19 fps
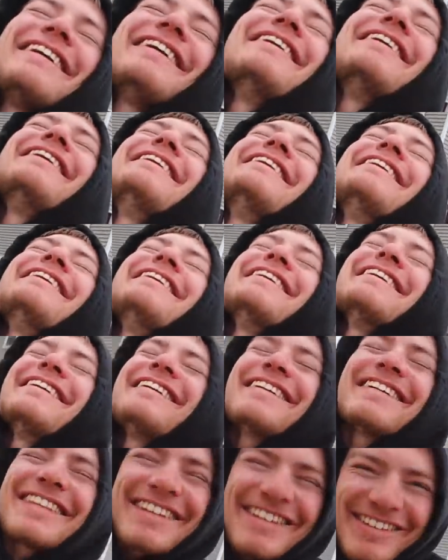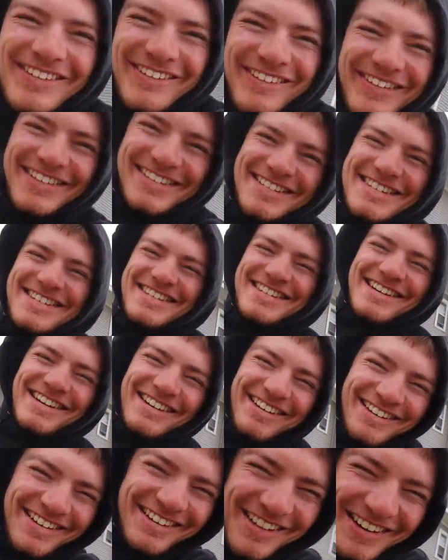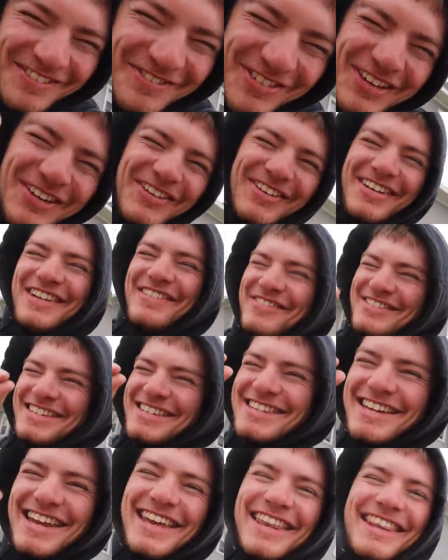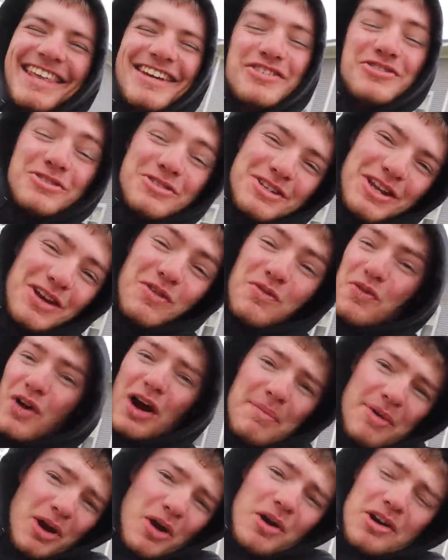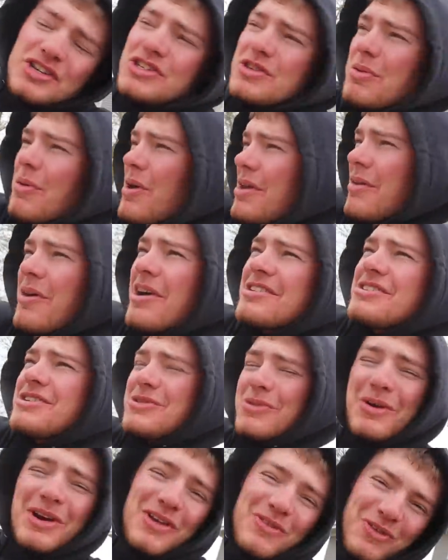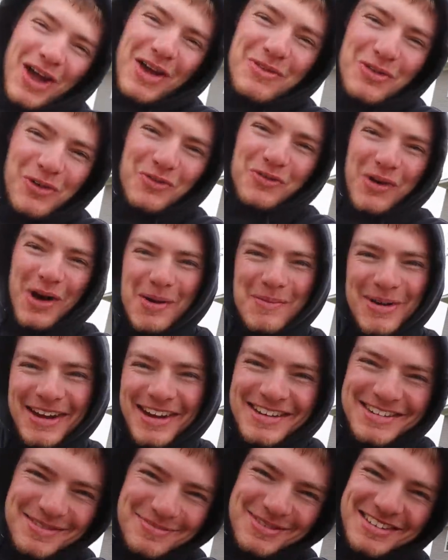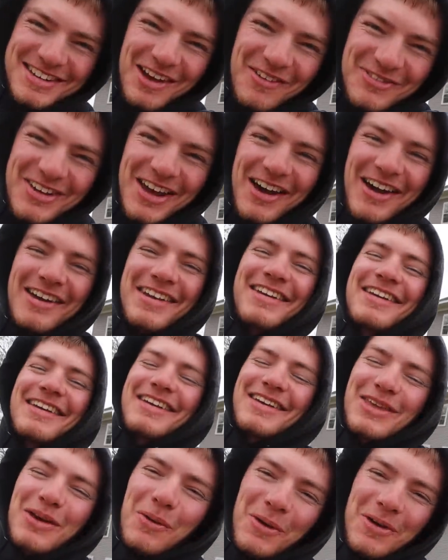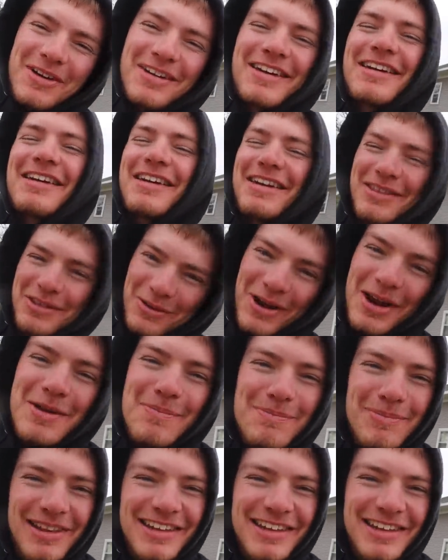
Cole the Cornstar. If you're even slightly interested in farming or just want to watch a 25 year old farmer get some stuff done, you're right